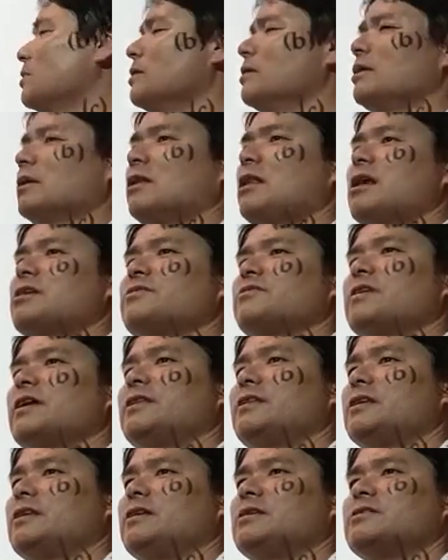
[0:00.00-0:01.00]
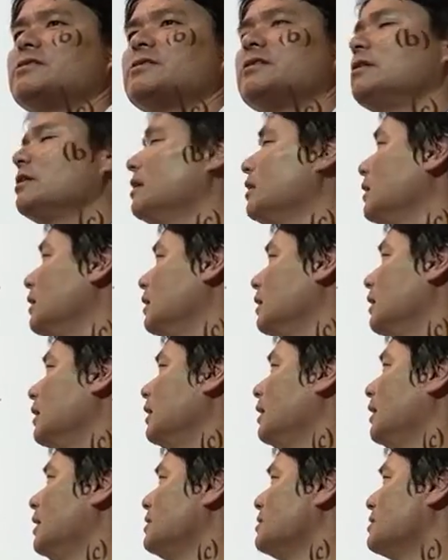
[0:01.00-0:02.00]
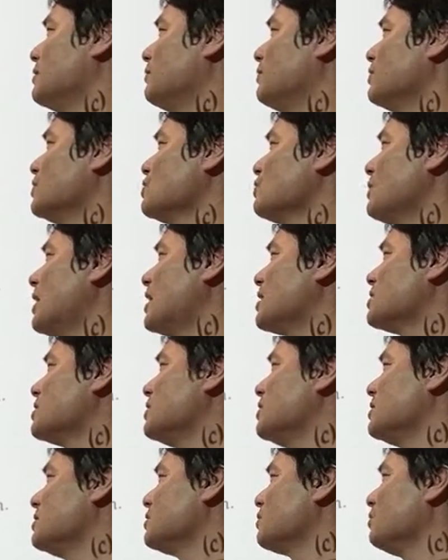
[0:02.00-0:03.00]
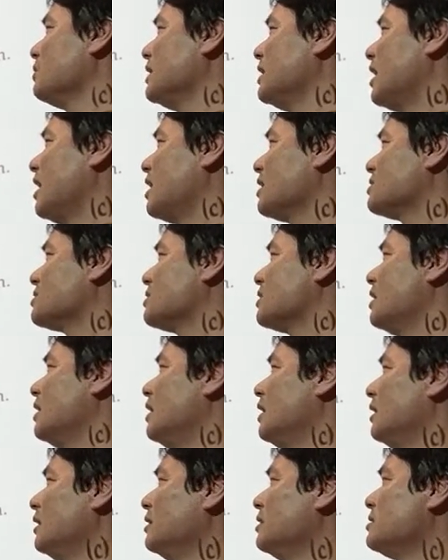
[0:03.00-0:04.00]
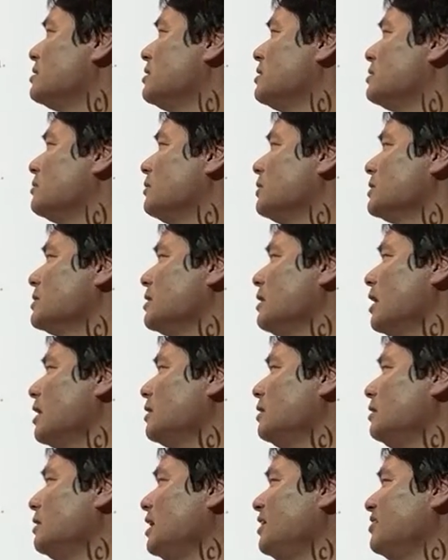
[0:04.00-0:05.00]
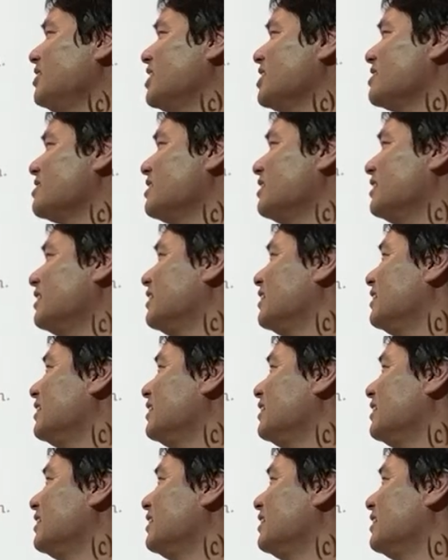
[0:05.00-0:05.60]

We're going to classify things as the first reaction here is redox. This is, what's, how do you name this?